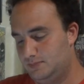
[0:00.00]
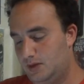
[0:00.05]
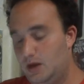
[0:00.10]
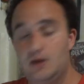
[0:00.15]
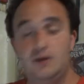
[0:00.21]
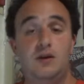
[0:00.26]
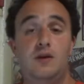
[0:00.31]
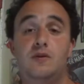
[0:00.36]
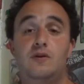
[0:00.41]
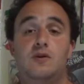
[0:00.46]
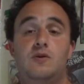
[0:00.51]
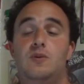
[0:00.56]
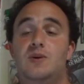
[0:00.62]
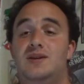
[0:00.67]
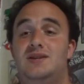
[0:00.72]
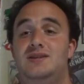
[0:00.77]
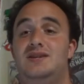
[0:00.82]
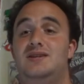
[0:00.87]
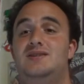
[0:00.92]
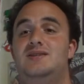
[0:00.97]
Another
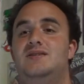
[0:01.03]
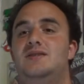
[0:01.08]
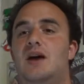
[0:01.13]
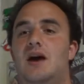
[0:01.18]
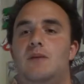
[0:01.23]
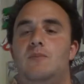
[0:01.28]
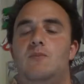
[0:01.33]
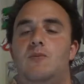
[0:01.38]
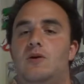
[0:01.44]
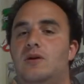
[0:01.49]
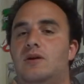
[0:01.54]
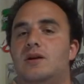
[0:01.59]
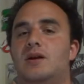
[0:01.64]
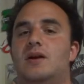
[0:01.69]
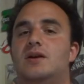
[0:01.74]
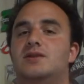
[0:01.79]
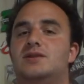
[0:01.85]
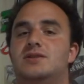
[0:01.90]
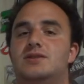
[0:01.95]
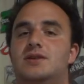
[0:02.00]
quick tease is I'm working
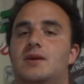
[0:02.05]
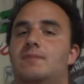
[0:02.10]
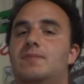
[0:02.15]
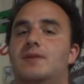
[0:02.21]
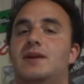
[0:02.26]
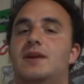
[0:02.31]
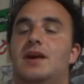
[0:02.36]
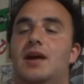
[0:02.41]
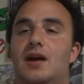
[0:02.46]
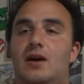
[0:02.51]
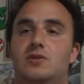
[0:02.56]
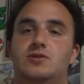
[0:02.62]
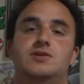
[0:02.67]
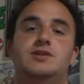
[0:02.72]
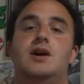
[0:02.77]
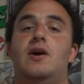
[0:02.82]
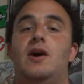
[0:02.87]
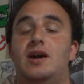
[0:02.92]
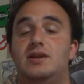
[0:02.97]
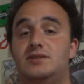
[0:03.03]
on something else
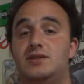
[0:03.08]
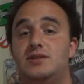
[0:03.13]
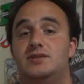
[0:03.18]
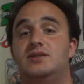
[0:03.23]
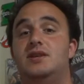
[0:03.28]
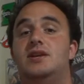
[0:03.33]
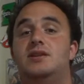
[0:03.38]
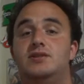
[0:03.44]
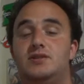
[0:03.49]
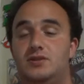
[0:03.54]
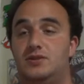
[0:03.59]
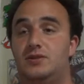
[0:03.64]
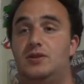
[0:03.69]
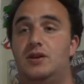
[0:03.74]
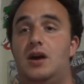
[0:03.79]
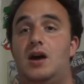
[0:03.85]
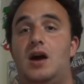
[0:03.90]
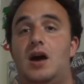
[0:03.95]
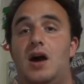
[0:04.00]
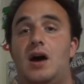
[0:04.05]
now. As I said to you,
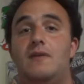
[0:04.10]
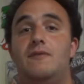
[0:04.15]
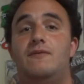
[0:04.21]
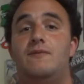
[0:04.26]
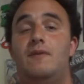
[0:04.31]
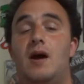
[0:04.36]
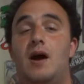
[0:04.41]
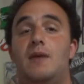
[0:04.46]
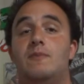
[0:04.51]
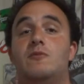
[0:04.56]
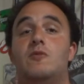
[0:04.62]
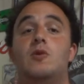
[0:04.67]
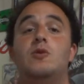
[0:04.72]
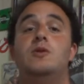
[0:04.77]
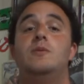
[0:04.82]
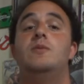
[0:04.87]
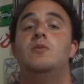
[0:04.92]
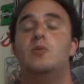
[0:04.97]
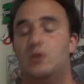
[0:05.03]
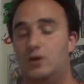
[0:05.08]
I'm going
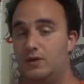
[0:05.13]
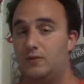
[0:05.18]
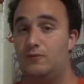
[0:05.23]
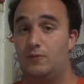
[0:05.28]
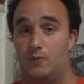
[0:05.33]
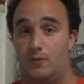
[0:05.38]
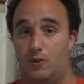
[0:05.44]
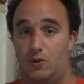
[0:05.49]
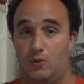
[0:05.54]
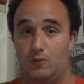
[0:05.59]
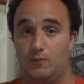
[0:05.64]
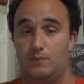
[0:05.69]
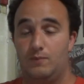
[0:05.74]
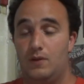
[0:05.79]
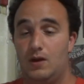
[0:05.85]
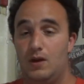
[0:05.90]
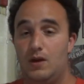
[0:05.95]
to be working from home,